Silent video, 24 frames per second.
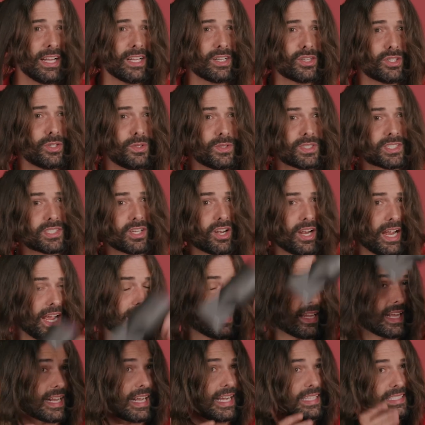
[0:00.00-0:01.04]
it looser, and
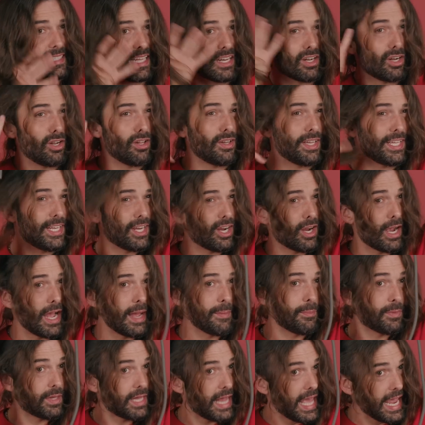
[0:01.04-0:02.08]
like I said earlier,
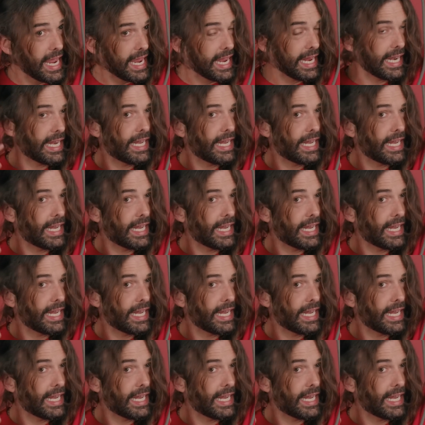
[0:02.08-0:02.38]
I'm late,